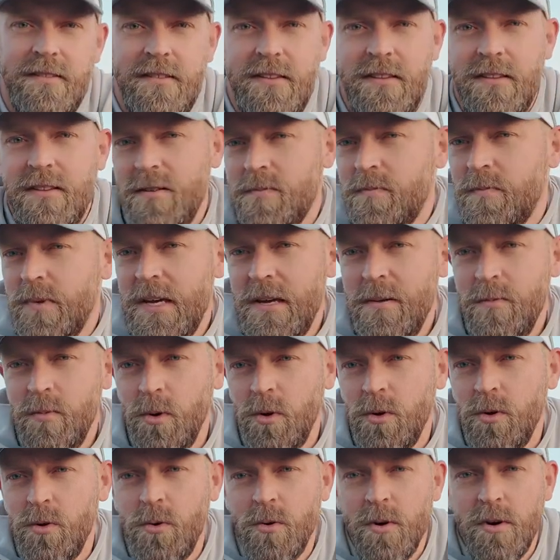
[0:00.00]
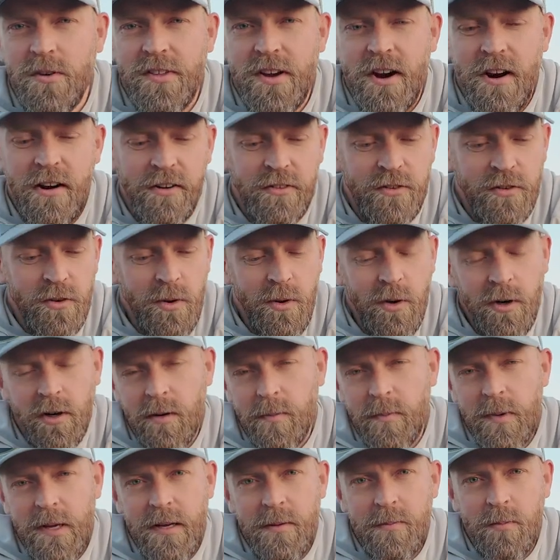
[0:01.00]
the people who are there to do it
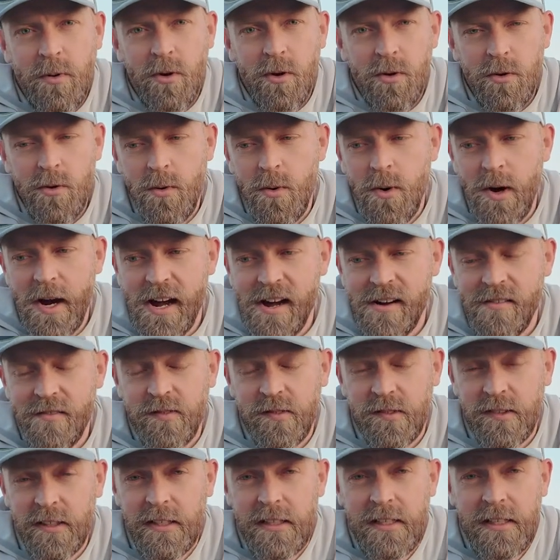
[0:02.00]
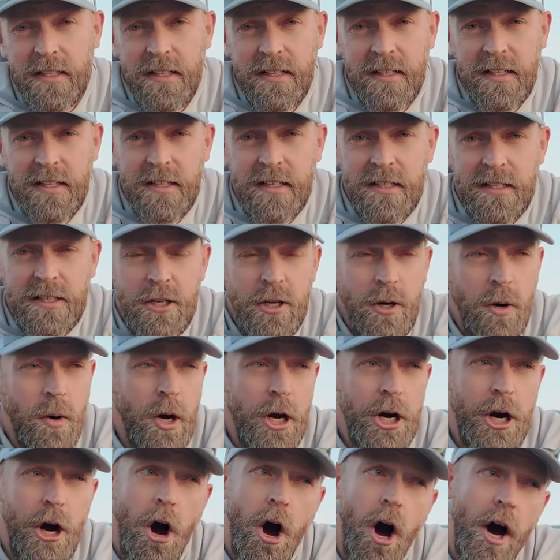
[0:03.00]
are people who have, an
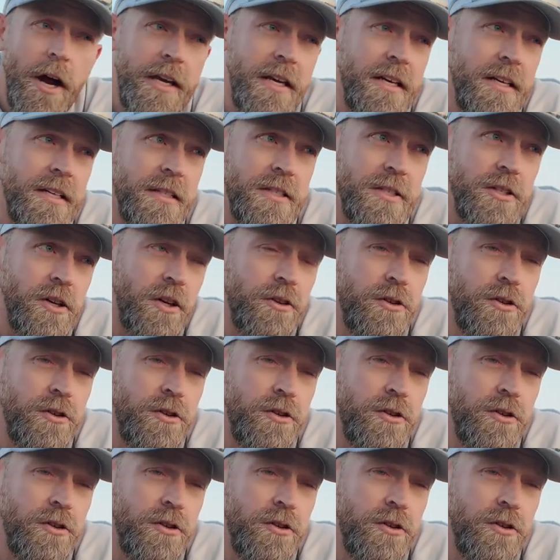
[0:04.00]
audience